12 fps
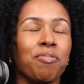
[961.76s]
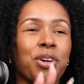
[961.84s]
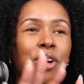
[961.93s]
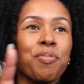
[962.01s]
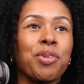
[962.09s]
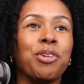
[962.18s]

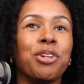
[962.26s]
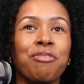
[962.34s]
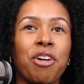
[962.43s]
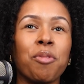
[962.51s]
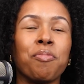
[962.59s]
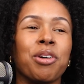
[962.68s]
community
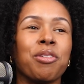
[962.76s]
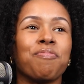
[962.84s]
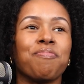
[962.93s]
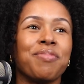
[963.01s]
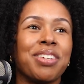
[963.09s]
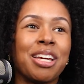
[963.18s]
development
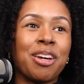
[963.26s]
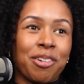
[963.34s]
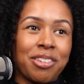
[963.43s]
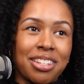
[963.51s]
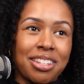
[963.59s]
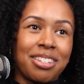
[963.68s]

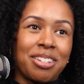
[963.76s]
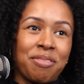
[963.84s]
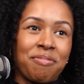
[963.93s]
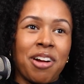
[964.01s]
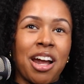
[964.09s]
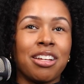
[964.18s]

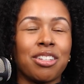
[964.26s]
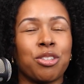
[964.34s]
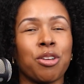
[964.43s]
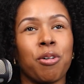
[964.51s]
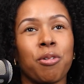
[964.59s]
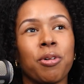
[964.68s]
ecosystem, right?
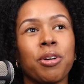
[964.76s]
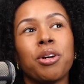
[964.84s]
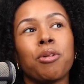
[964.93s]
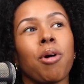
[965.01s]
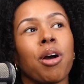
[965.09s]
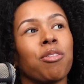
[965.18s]
So
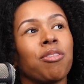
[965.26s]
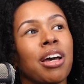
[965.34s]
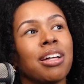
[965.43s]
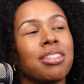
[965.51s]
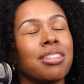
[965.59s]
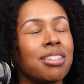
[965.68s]
whether
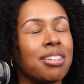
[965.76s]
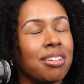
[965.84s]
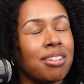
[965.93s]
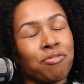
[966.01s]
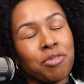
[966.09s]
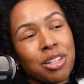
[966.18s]
that's
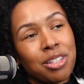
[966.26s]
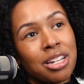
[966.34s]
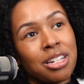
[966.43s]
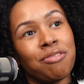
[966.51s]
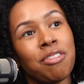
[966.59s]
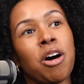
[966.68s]
real
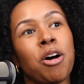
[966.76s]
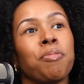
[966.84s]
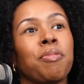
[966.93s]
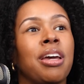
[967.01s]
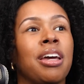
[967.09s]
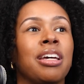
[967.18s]
estate
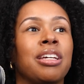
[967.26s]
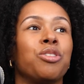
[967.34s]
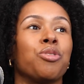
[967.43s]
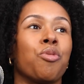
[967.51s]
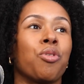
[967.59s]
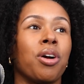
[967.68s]
development
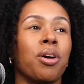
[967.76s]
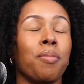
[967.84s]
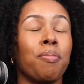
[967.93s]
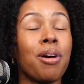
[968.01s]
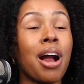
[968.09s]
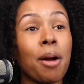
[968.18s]
or
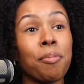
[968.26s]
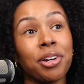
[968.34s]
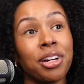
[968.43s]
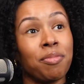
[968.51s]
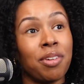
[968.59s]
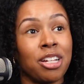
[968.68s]

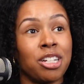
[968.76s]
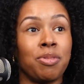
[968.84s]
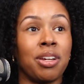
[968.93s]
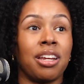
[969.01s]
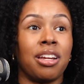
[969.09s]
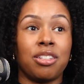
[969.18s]
property
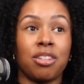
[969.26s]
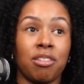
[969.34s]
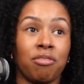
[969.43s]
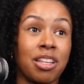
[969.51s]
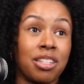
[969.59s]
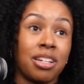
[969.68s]
management, getting to the
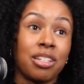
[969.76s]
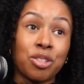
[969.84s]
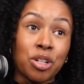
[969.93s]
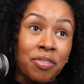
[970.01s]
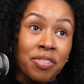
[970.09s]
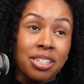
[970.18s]
resident
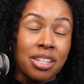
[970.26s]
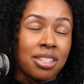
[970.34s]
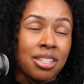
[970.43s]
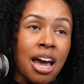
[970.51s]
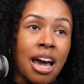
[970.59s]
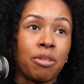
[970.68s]
services
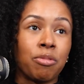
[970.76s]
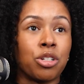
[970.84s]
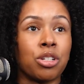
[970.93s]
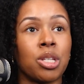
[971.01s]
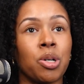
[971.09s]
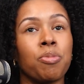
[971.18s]
side, which
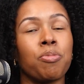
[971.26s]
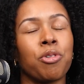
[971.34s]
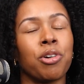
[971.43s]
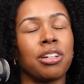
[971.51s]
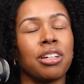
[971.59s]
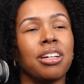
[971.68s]
is so
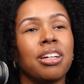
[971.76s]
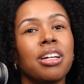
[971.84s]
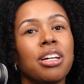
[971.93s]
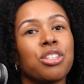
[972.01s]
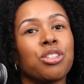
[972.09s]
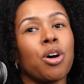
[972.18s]
important.
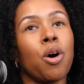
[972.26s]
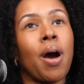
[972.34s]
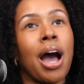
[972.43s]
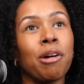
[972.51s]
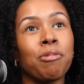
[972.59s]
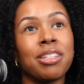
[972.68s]
So
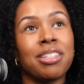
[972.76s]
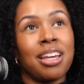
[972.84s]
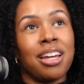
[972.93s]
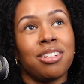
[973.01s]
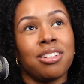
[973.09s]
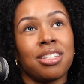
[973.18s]
I would
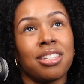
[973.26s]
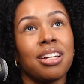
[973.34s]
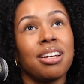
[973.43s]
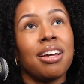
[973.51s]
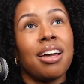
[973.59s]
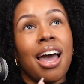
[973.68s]
say just
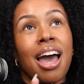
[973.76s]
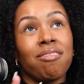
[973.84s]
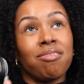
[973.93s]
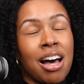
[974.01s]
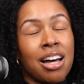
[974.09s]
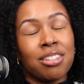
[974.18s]

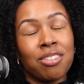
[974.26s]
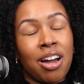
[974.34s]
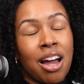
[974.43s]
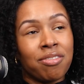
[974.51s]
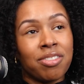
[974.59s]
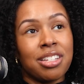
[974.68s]
have lots of
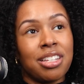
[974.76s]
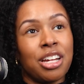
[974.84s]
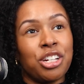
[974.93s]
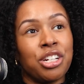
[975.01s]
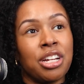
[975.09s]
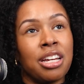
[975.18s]

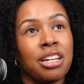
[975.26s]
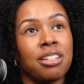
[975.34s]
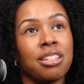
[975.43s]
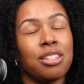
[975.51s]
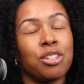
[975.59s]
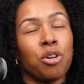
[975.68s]

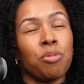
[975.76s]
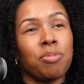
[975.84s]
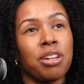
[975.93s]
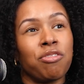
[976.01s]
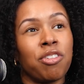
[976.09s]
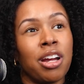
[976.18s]
conversations. Don't
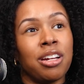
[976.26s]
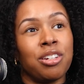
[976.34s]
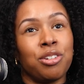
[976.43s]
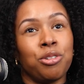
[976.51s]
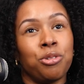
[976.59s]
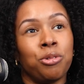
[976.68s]
be afraid
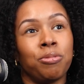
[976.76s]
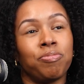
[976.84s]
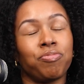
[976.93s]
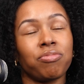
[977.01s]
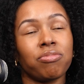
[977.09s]
to